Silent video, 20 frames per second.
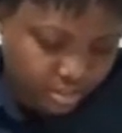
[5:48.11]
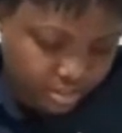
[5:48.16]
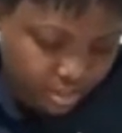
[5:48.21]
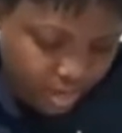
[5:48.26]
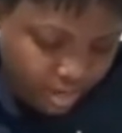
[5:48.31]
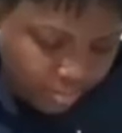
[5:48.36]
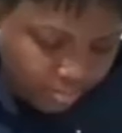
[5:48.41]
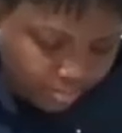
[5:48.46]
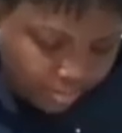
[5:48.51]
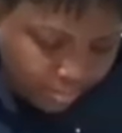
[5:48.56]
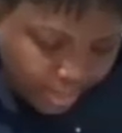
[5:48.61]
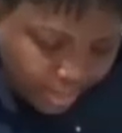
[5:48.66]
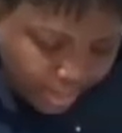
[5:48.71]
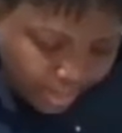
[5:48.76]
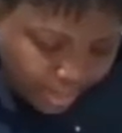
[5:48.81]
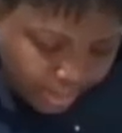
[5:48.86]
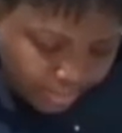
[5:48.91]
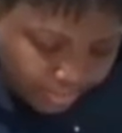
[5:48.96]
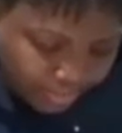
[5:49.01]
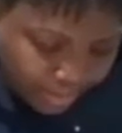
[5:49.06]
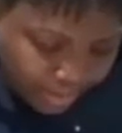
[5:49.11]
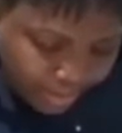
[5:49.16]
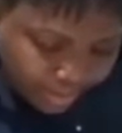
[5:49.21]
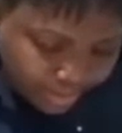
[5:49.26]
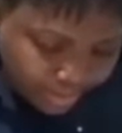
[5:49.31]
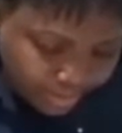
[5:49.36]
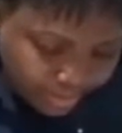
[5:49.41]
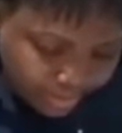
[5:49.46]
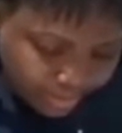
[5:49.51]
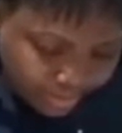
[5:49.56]
apply a pad
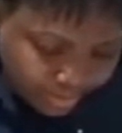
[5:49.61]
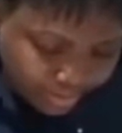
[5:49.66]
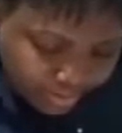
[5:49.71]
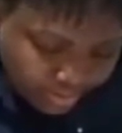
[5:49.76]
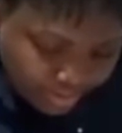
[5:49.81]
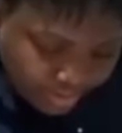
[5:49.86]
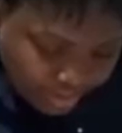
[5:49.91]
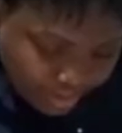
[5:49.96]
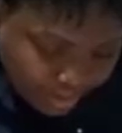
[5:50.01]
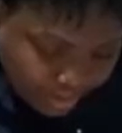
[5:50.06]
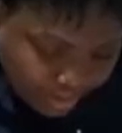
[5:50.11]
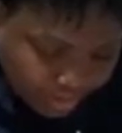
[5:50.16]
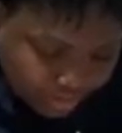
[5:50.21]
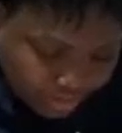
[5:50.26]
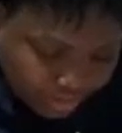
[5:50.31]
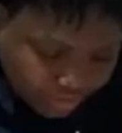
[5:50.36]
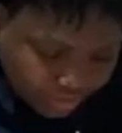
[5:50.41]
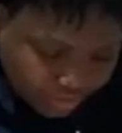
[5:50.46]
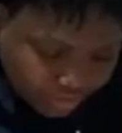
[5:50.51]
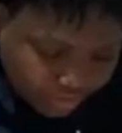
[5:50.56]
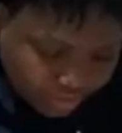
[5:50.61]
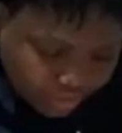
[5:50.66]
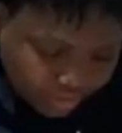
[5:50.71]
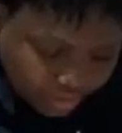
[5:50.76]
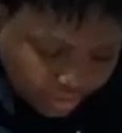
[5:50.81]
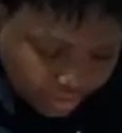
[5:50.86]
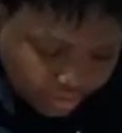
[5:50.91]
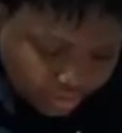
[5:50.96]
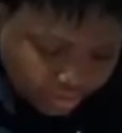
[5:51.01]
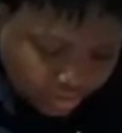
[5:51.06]
and dressing
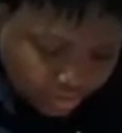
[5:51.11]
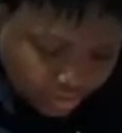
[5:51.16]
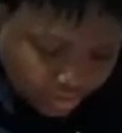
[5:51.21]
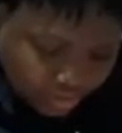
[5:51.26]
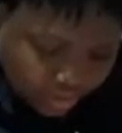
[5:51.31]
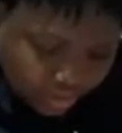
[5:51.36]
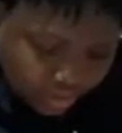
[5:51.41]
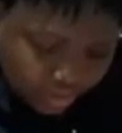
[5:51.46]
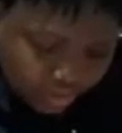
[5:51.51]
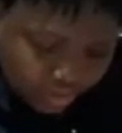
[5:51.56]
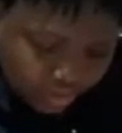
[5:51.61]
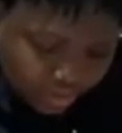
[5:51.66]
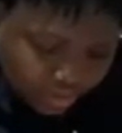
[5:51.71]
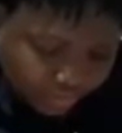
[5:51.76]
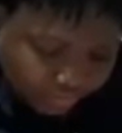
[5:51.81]
to that area.